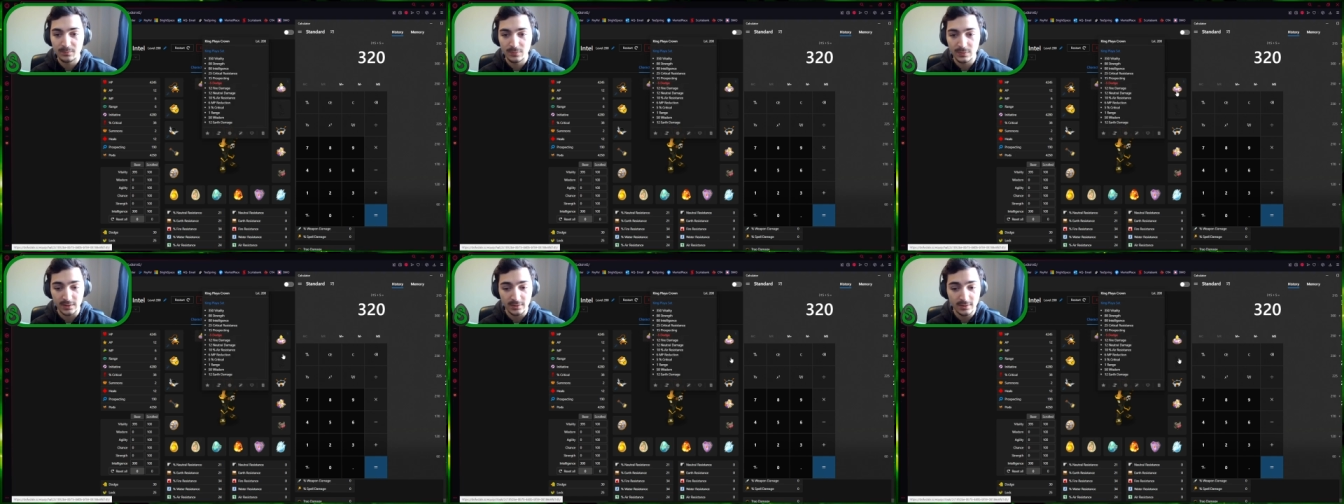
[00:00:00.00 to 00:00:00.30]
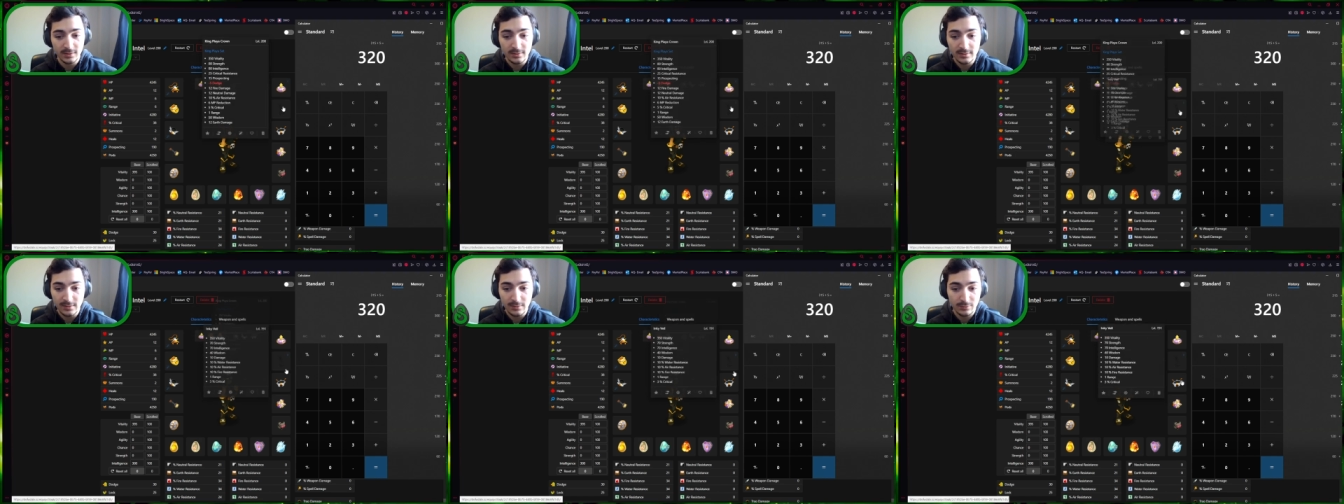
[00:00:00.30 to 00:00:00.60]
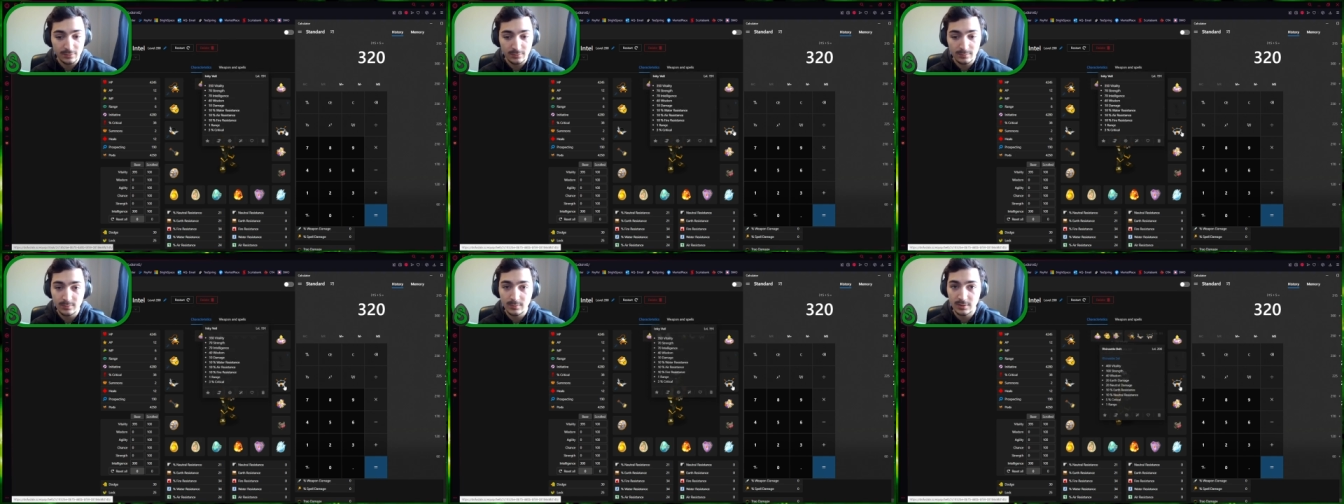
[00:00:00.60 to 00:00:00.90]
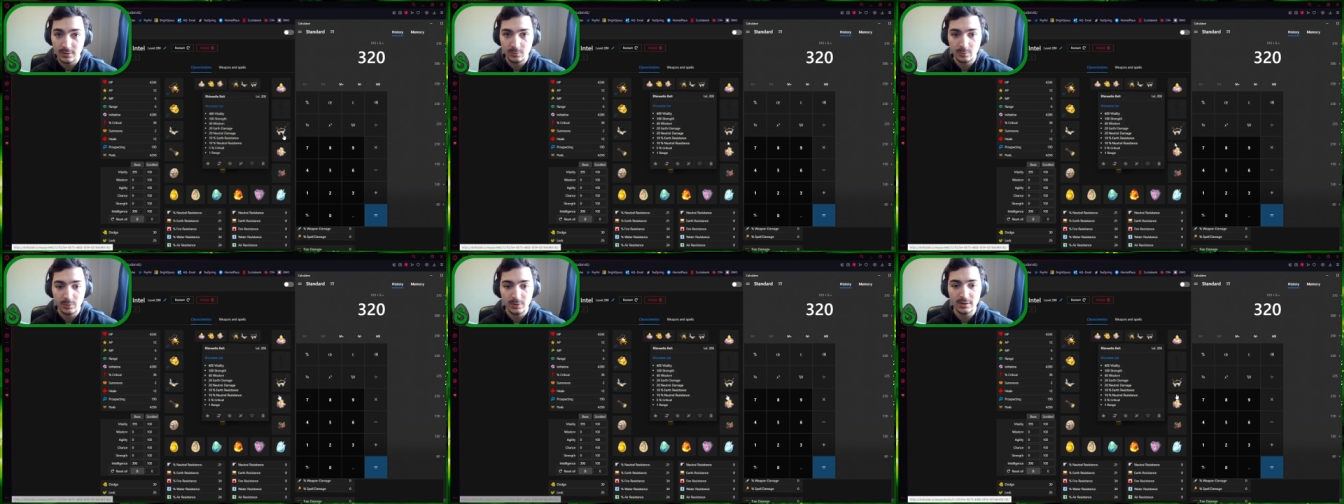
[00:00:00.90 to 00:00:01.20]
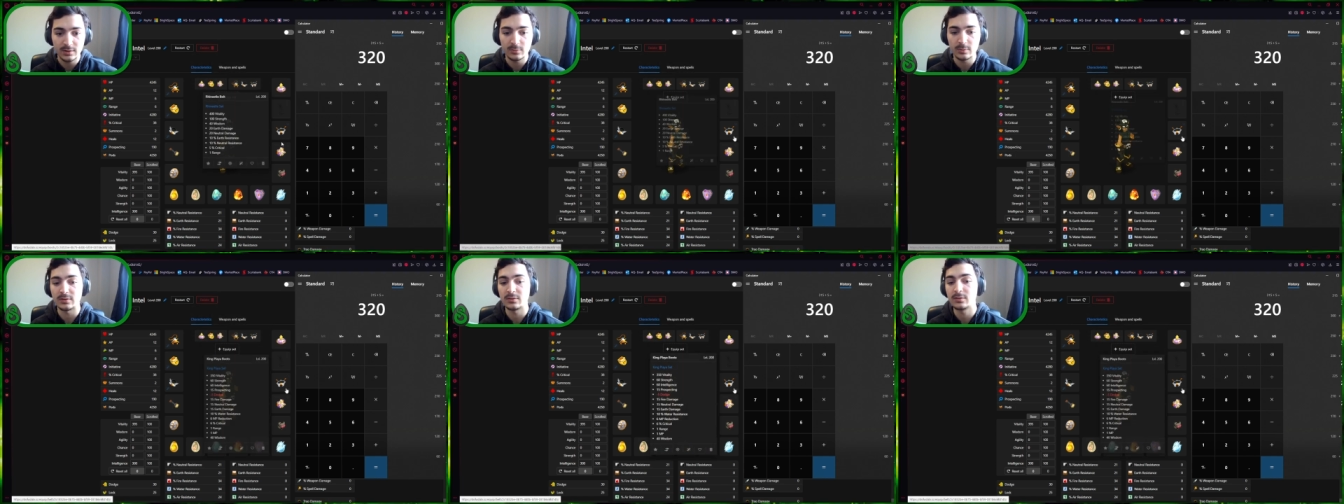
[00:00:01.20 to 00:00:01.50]
Like this stuff is pretty
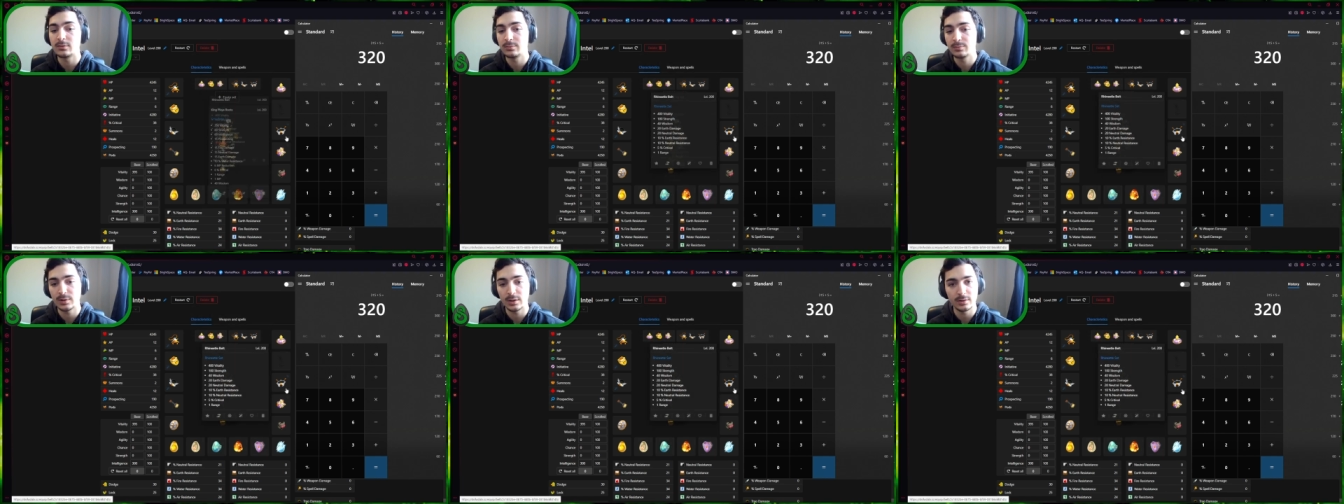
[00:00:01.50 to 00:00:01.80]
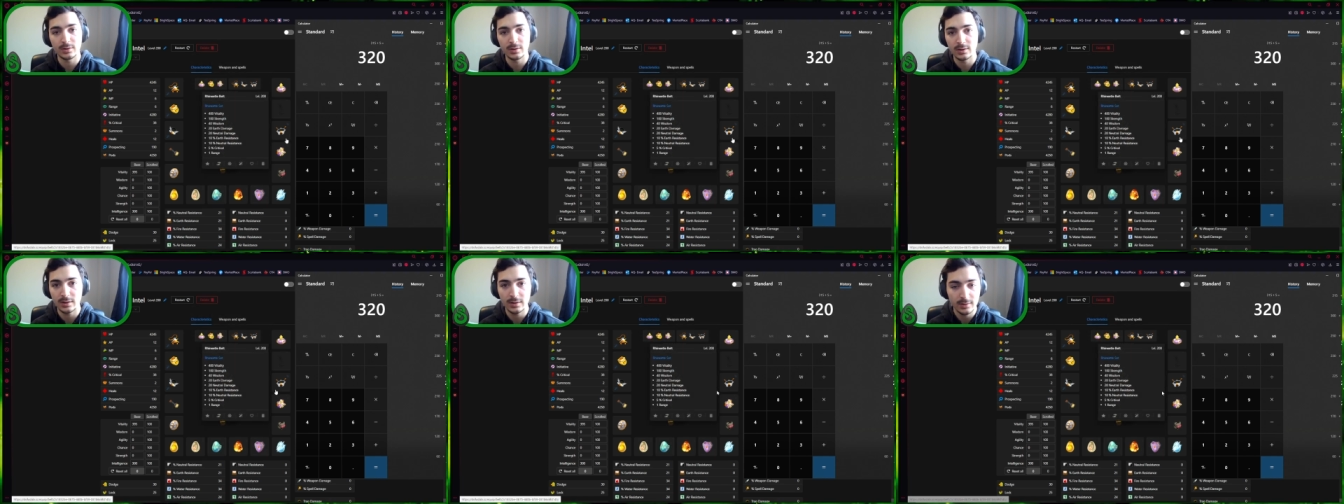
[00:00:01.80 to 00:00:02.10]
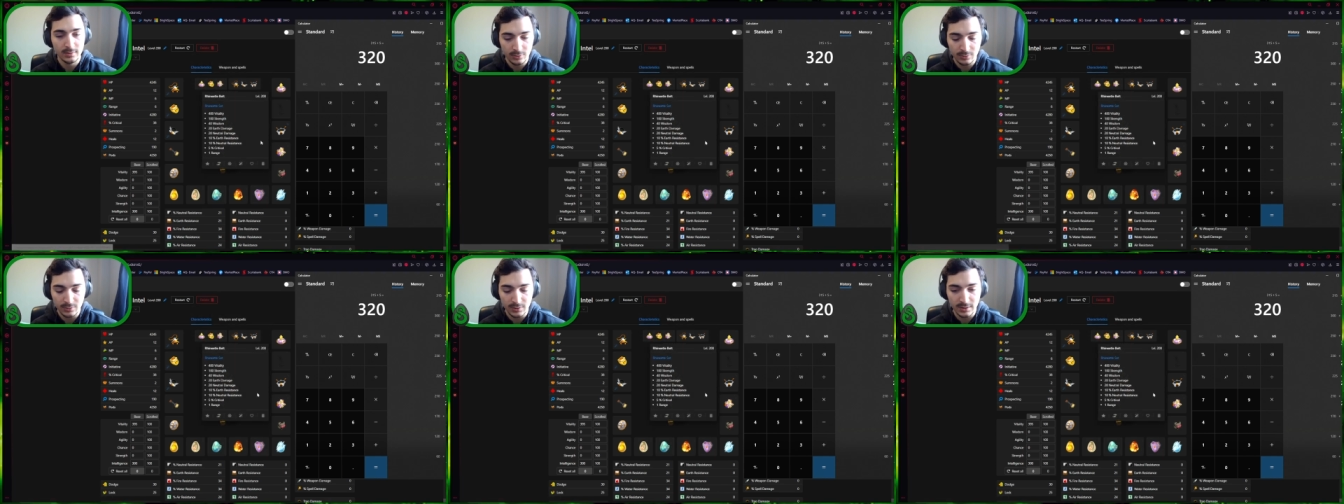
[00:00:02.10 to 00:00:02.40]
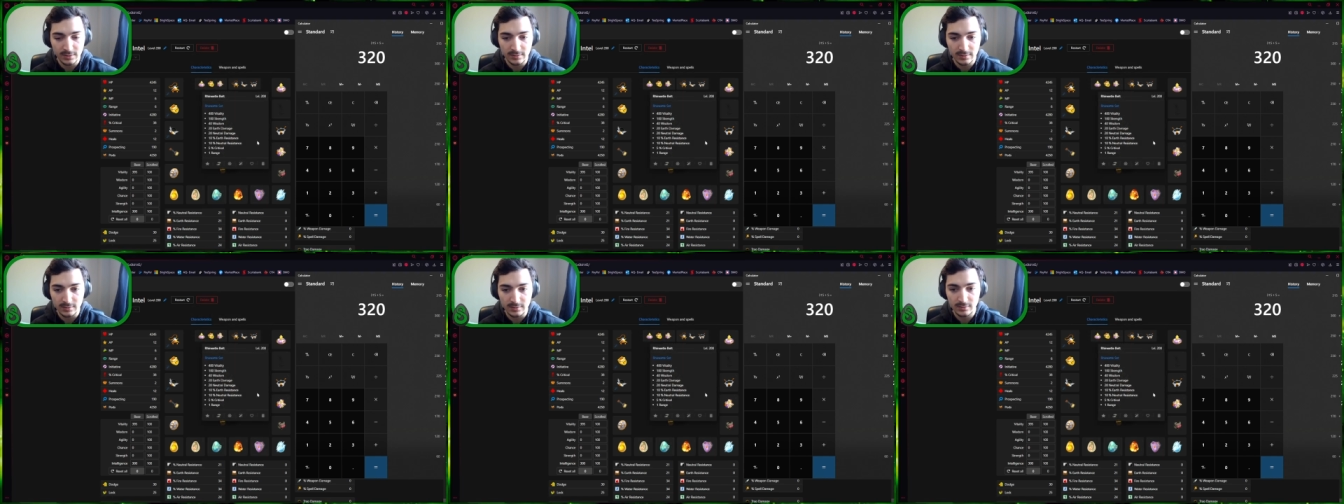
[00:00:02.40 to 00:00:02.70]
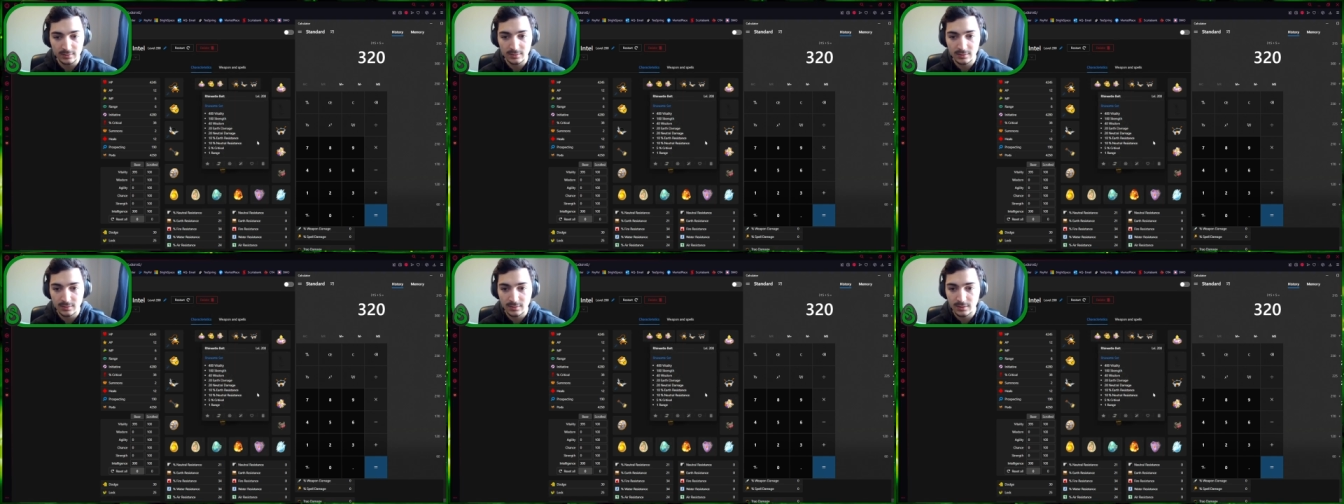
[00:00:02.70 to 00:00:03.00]
expensive. Now, I, I don't need
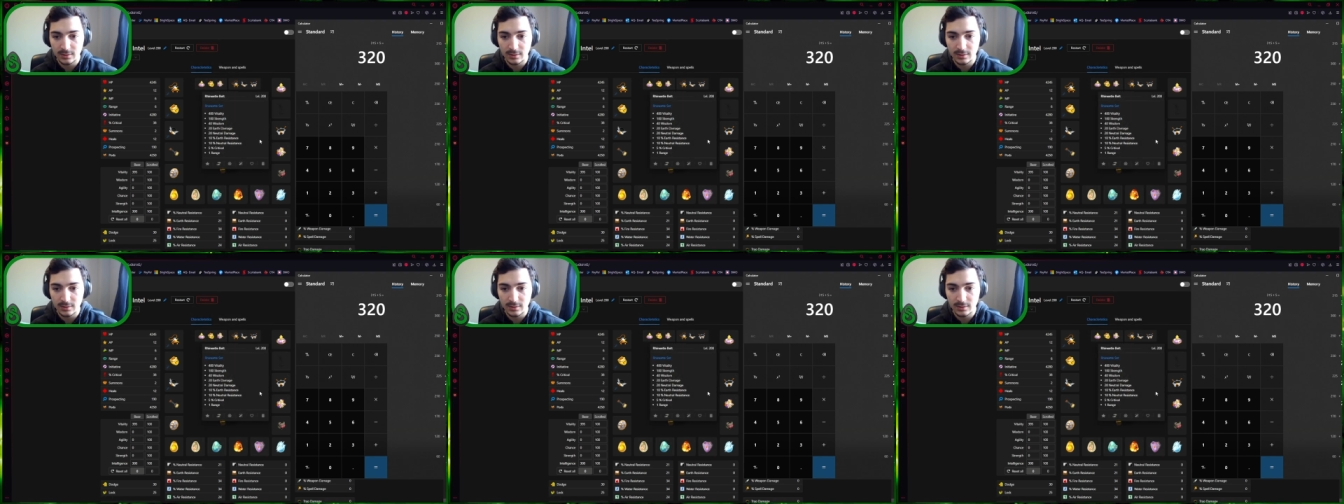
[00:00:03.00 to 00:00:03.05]
to